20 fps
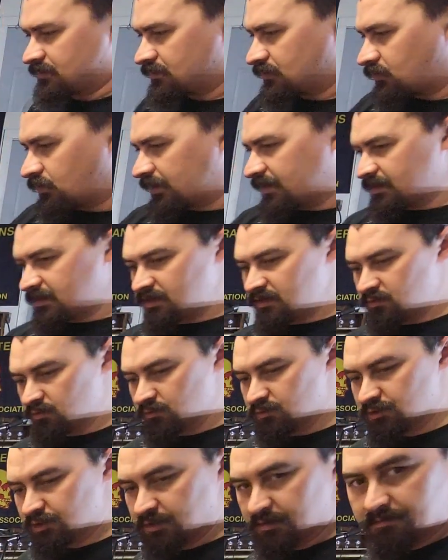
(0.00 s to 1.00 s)
quite
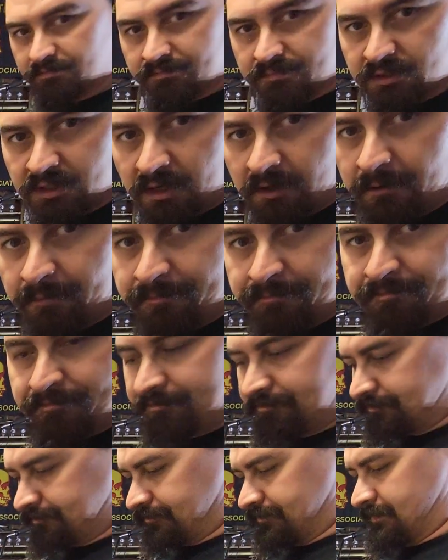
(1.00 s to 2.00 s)
huge. So,
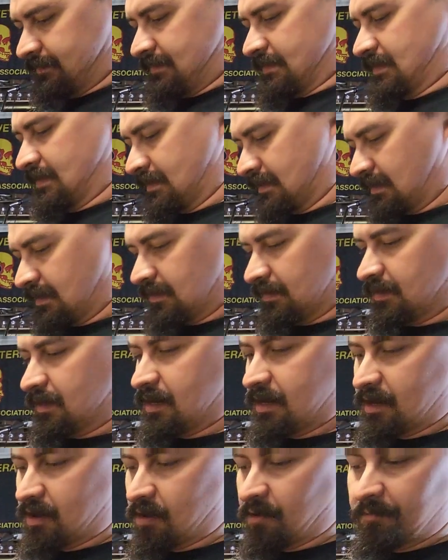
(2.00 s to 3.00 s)
there you
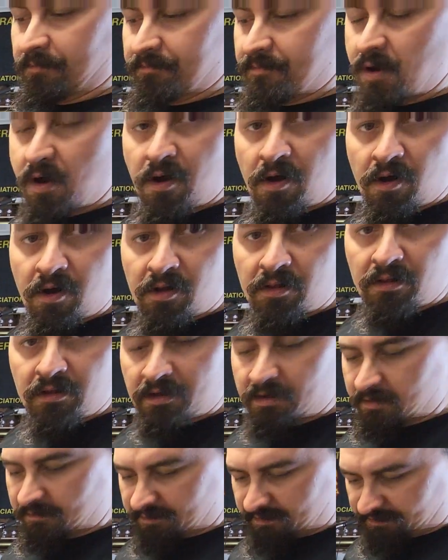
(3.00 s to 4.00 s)
go. All
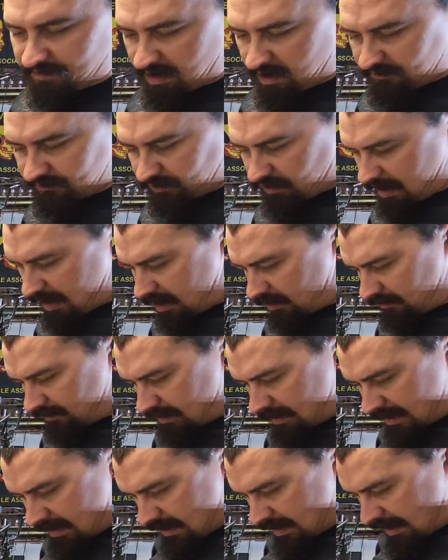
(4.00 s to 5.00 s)
of the valves are out.
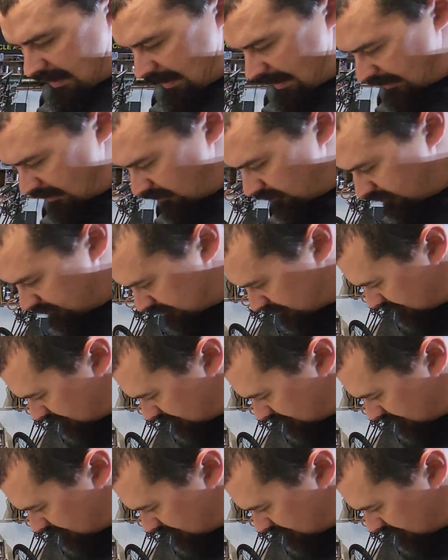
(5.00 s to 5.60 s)
I don't